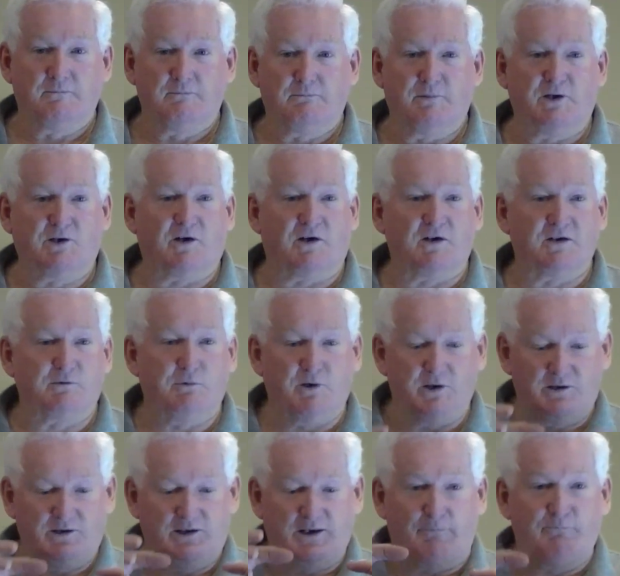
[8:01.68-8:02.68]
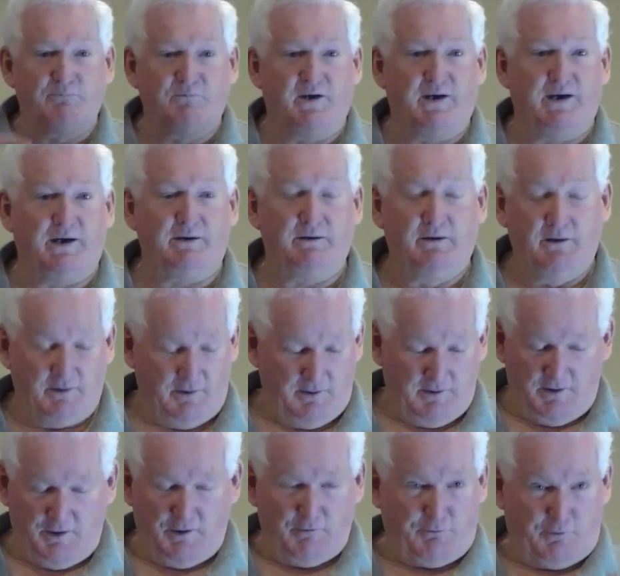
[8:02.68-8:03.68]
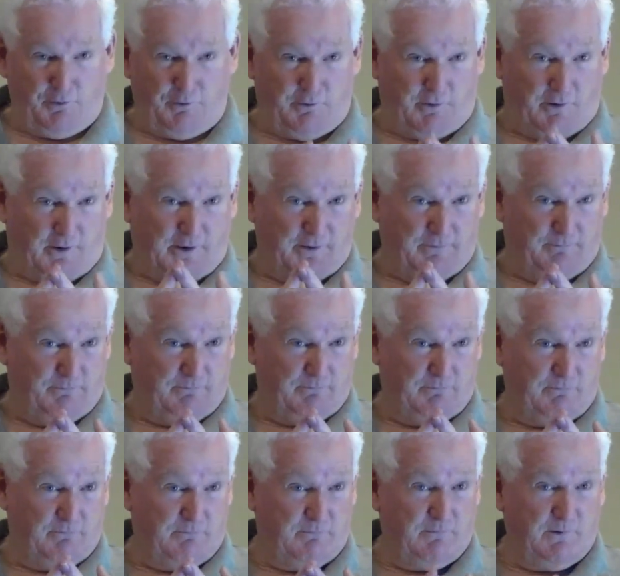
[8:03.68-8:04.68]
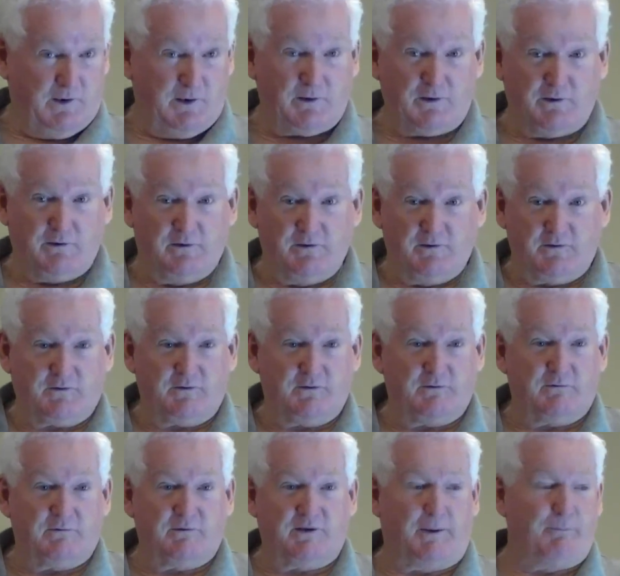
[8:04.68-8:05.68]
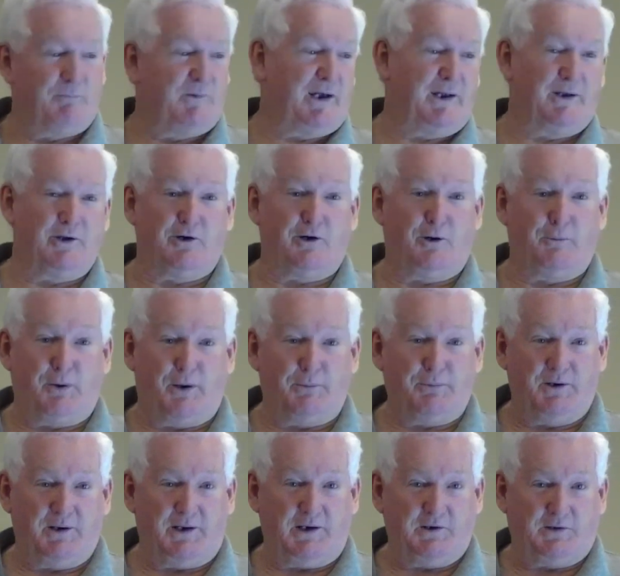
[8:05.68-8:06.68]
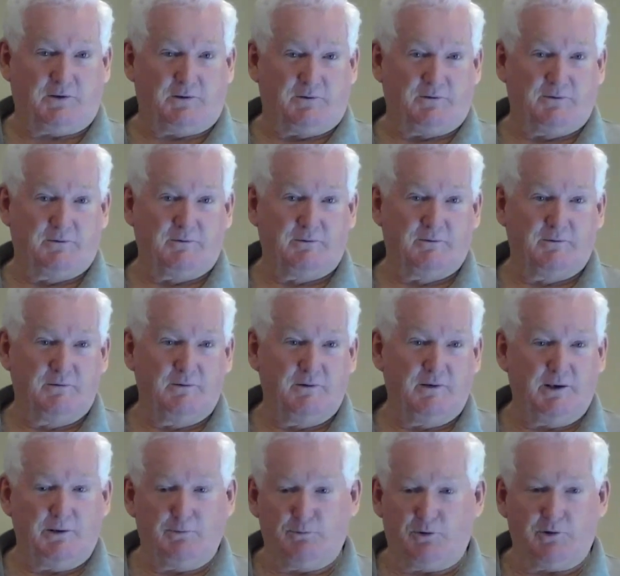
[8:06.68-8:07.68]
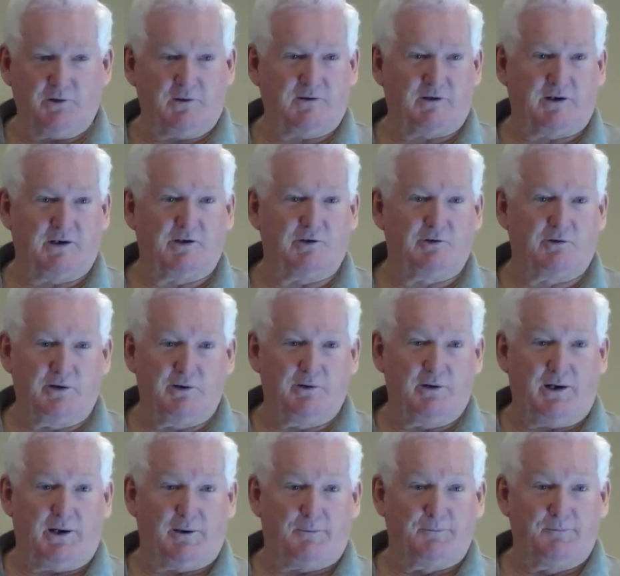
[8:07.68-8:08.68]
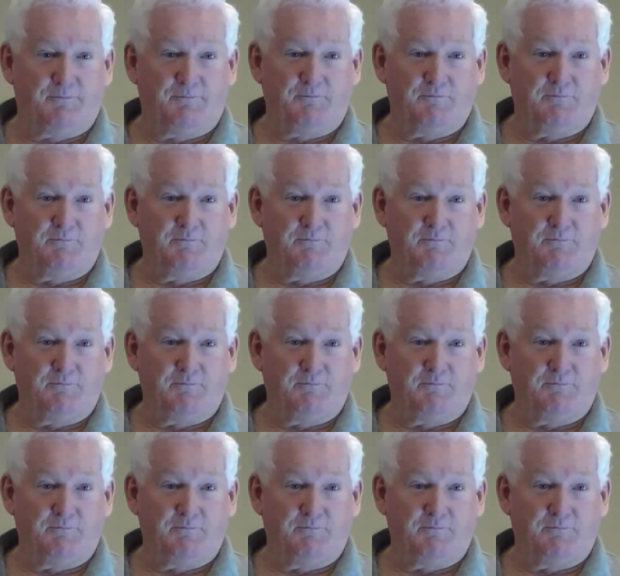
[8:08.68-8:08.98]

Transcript: Because we're dumbed down. Fluoride, Hitler used it, dumbed down the whole population. Get a water tank and drink that.